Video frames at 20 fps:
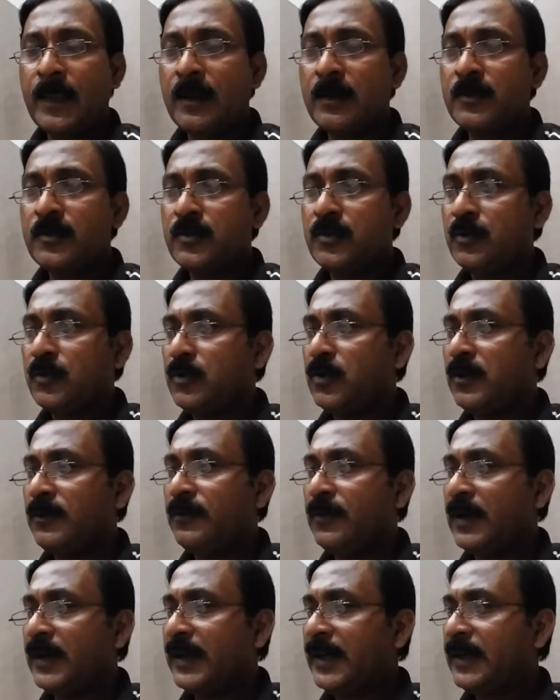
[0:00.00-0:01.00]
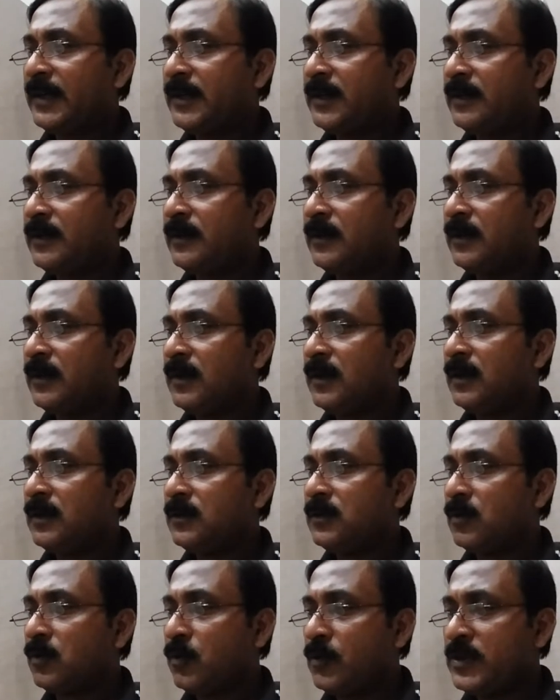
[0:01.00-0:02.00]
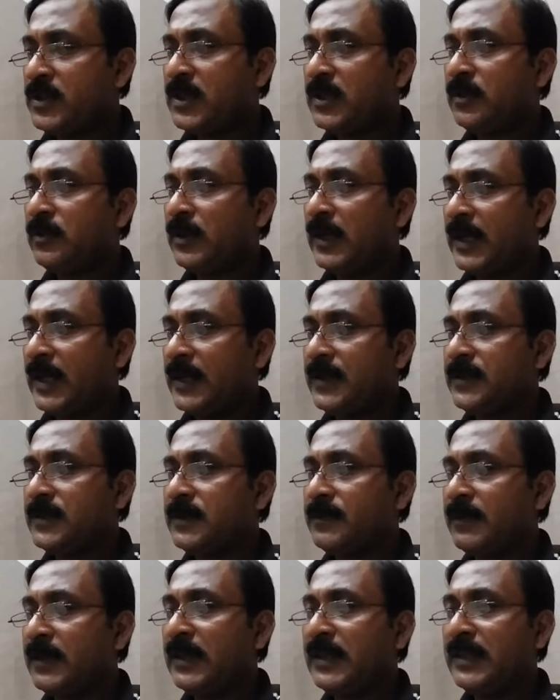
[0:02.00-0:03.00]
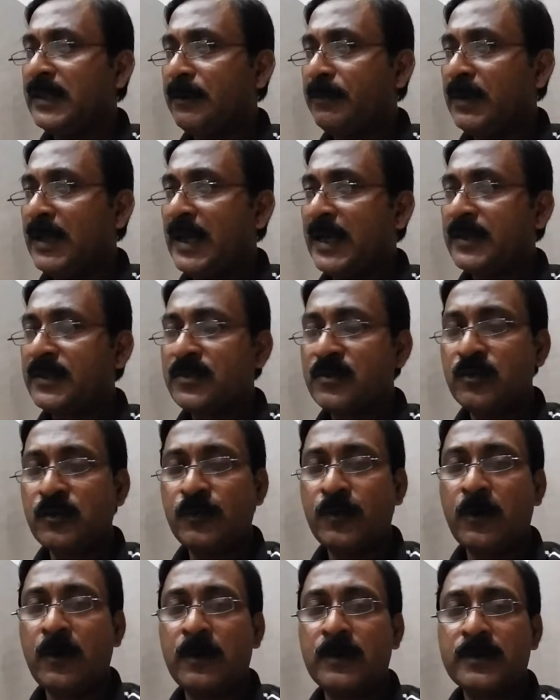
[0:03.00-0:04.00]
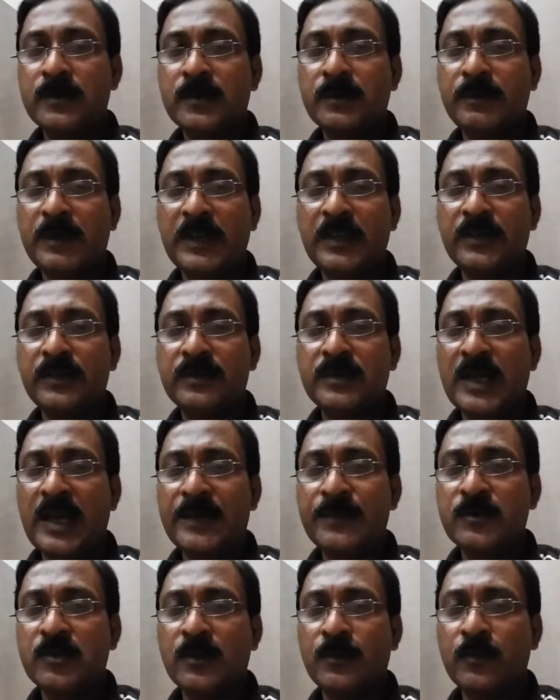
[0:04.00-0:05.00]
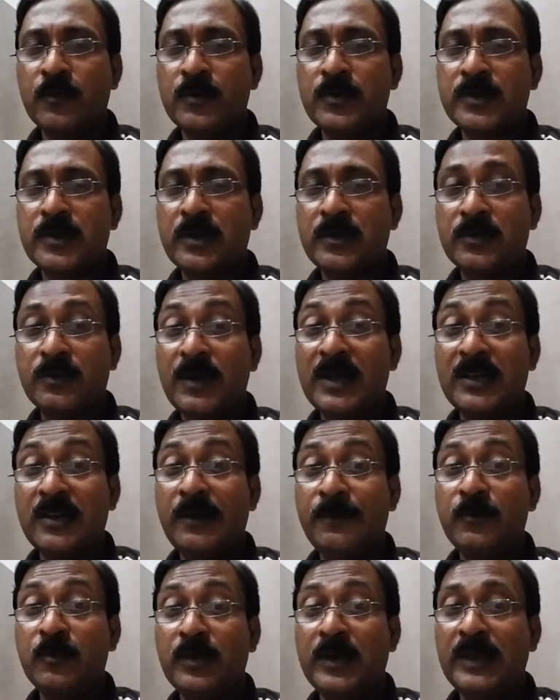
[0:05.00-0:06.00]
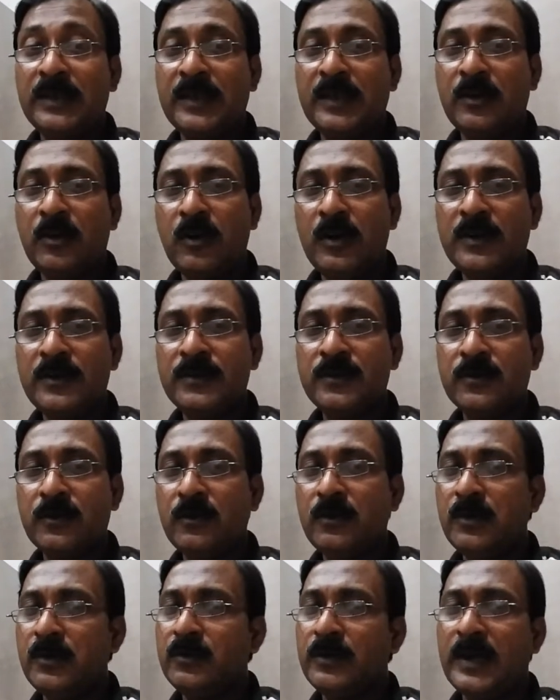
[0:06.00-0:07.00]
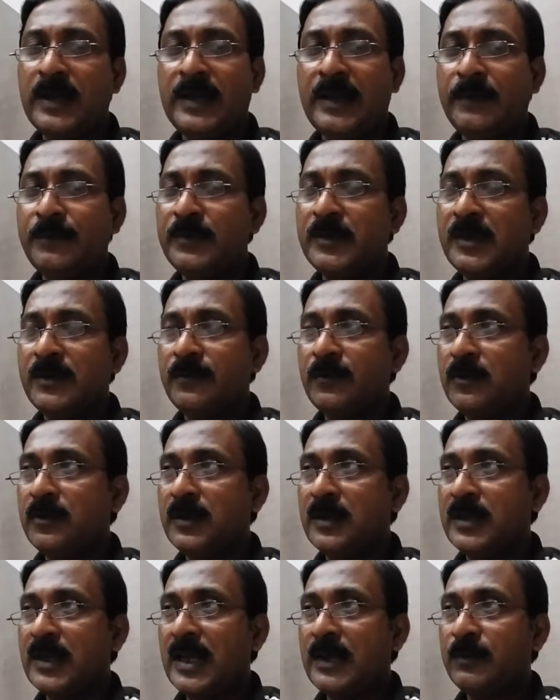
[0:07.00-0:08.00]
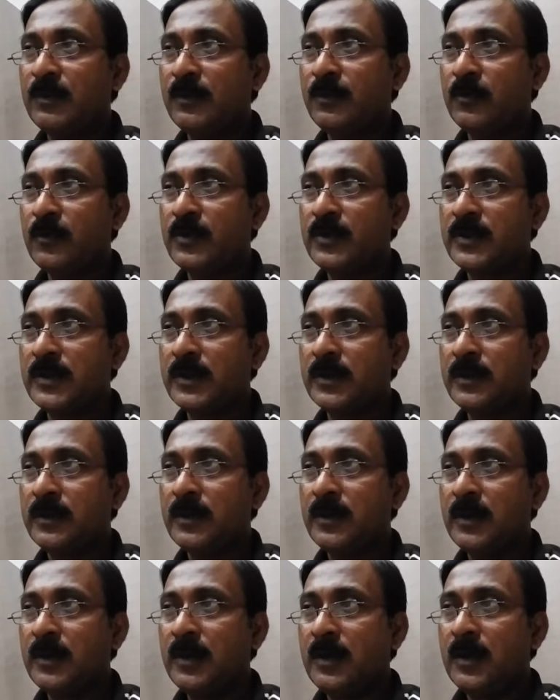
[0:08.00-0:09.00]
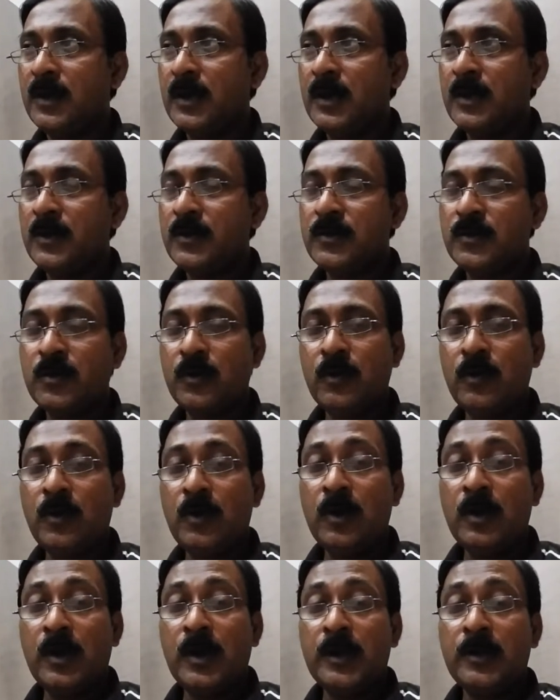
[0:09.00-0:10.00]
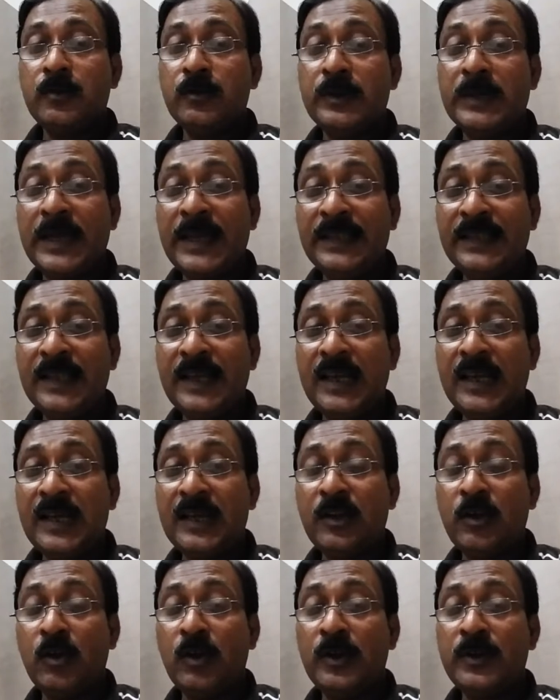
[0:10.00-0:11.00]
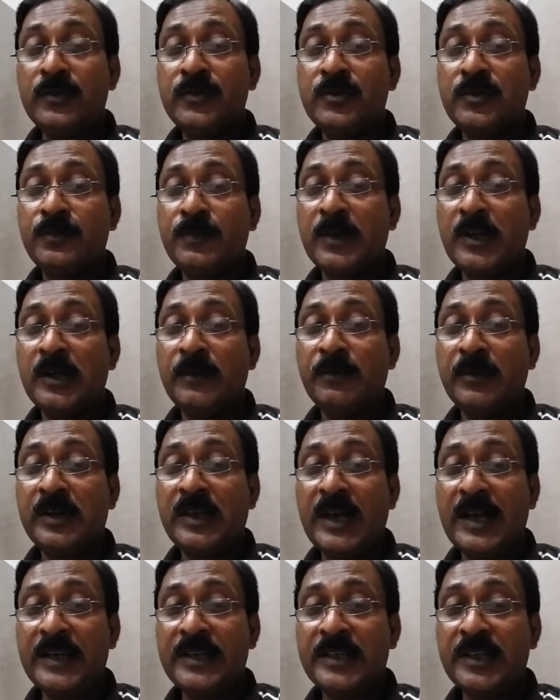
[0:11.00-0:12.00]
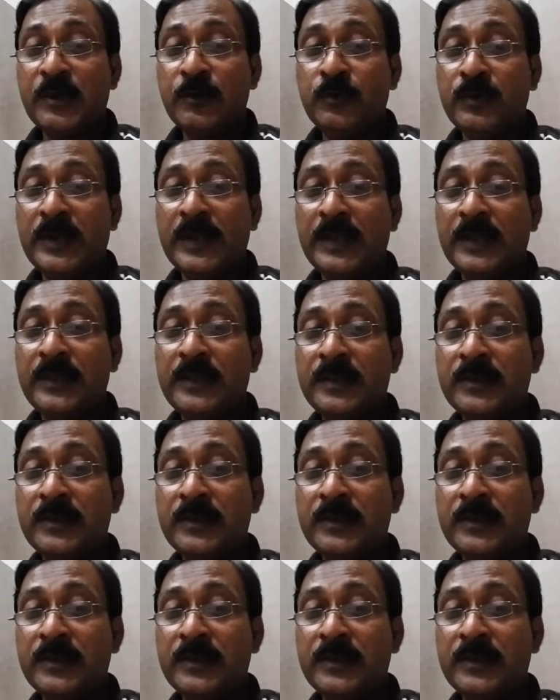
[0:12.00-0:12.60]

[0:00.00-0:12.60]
So don't forget. So question will arise, fill in the blanks, true, false, many types of questions. But you have to gain the knowledge, so you can appear for the type of question. So you gain the knowledge, preliminary idea, you take it.